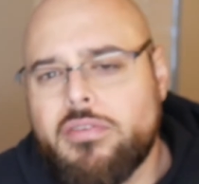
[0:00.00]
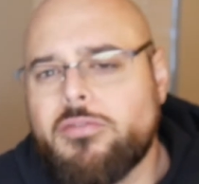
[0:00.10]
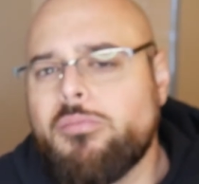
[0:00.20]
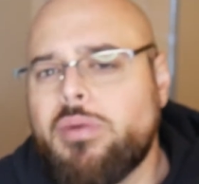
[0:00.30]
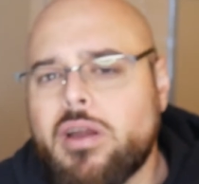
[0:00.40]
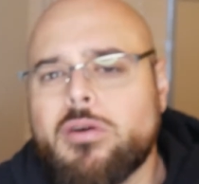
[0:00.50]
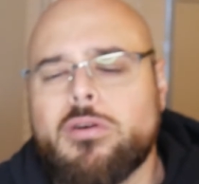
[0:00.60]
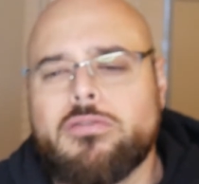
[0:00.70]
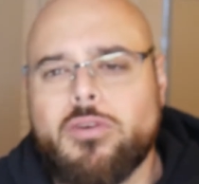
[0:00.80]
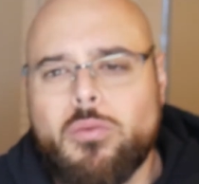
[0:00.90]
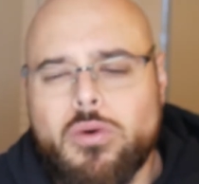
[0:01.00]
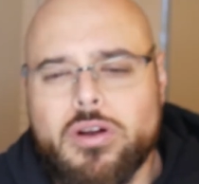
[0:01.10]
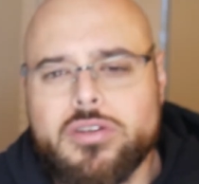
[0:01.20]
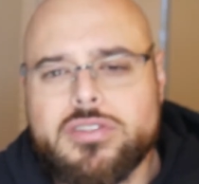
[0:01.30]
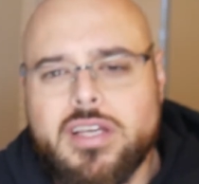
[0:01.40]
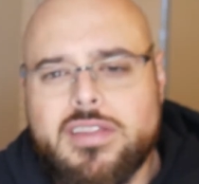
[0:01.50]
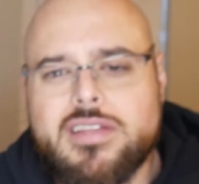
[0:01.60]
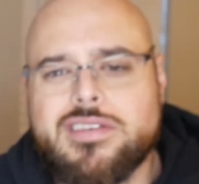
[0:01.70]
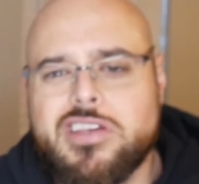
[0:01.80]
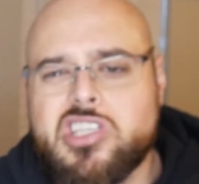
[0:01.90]
for better or for worse. Like
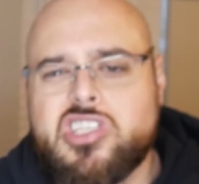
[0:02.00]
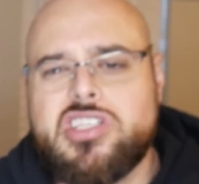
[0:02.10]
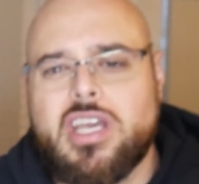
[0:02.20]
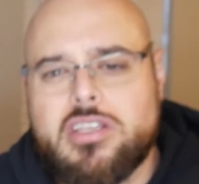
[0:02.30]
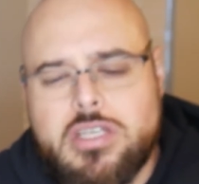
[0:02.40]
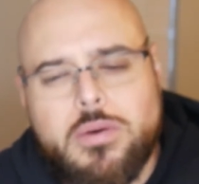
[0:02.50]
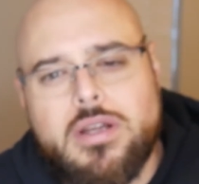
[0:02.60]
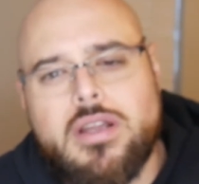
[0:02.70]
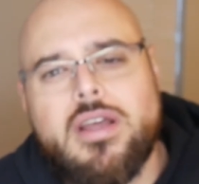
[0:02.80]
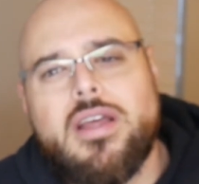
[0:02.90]
that's a stick to it.